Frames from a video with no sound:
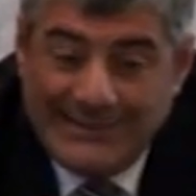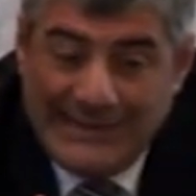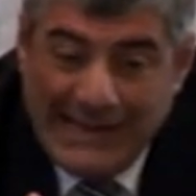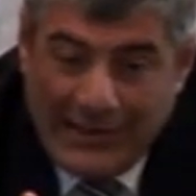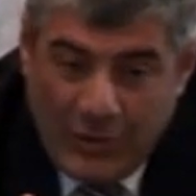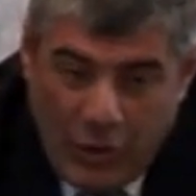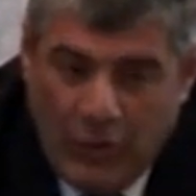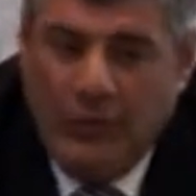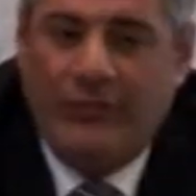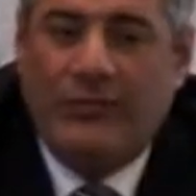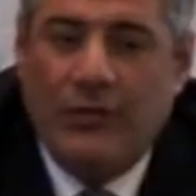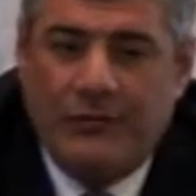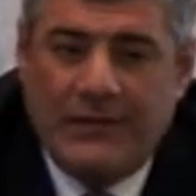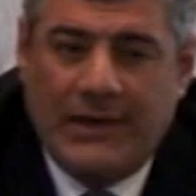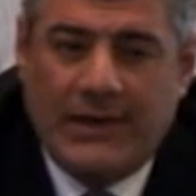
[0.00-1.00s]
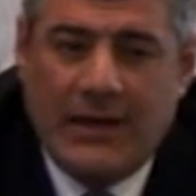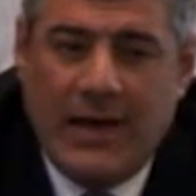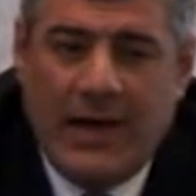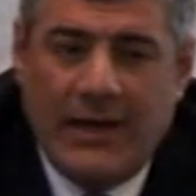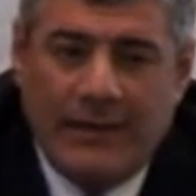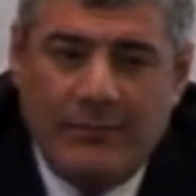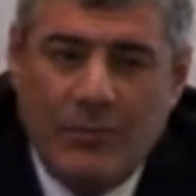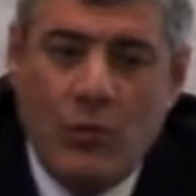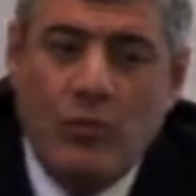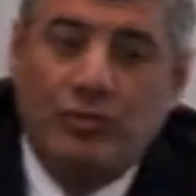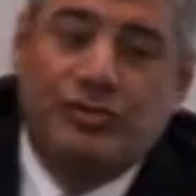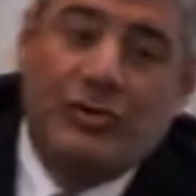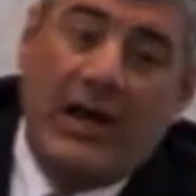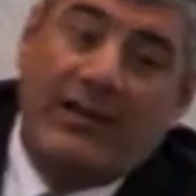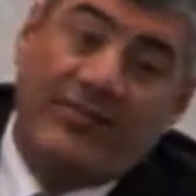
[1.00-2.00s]
the cause of the crime, who
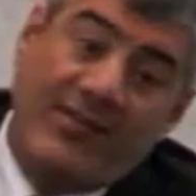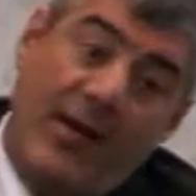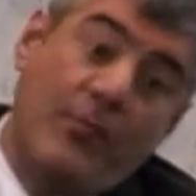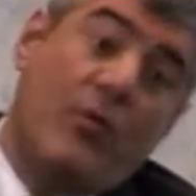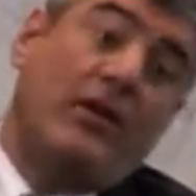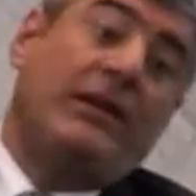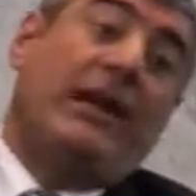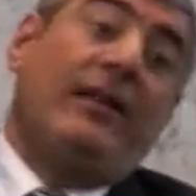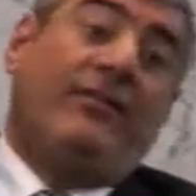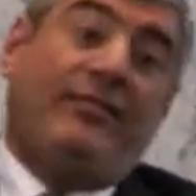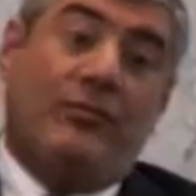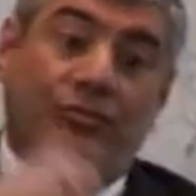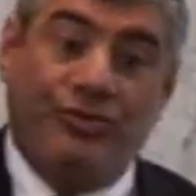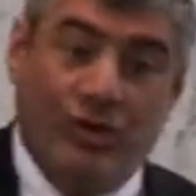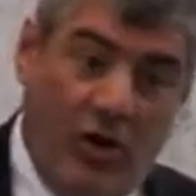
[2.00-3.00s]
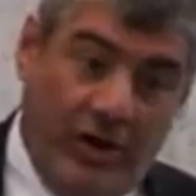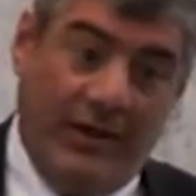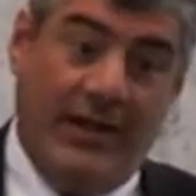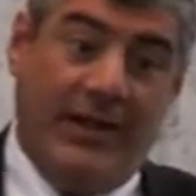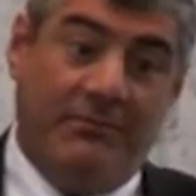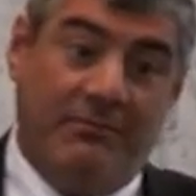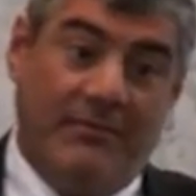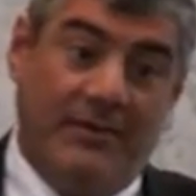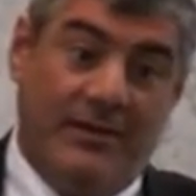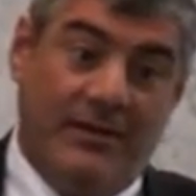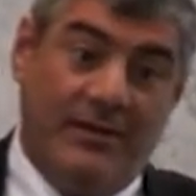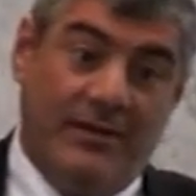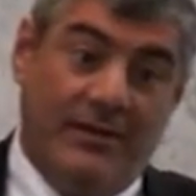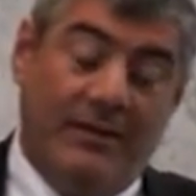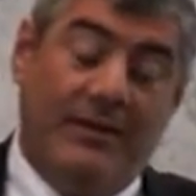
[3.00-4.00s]
drags someone else to join him,
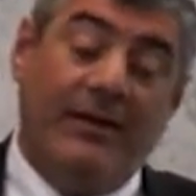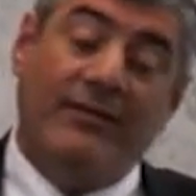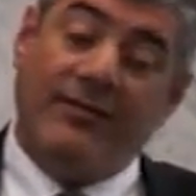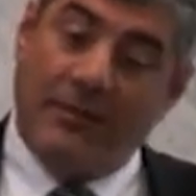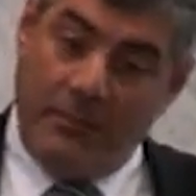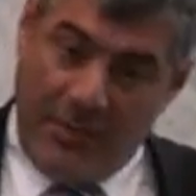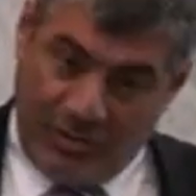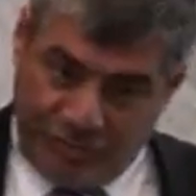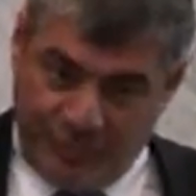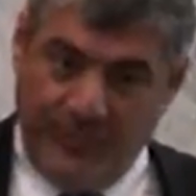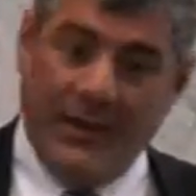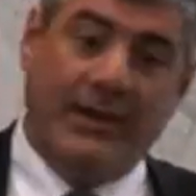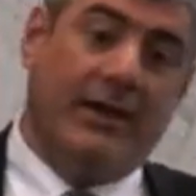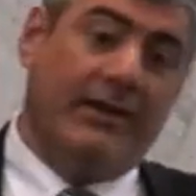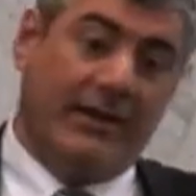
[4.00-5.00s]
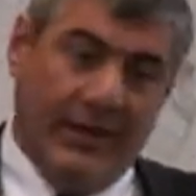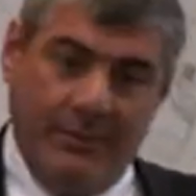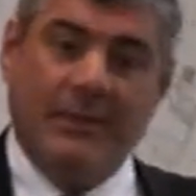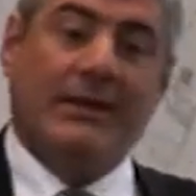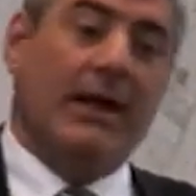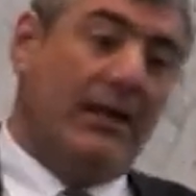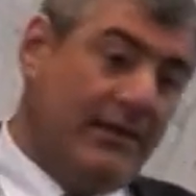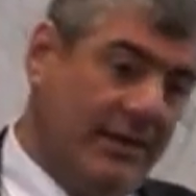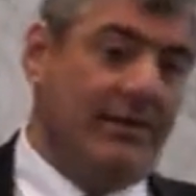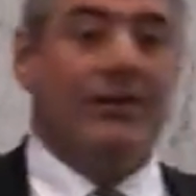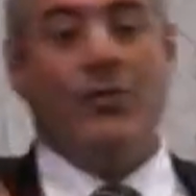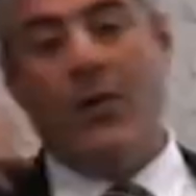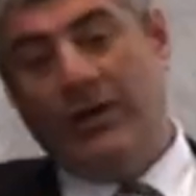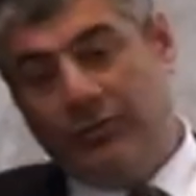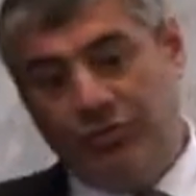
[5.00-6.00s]
is a much bigger criminal than
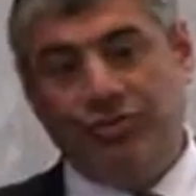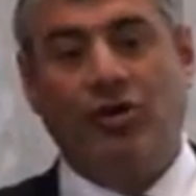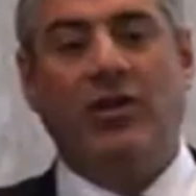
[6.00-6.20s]
the one who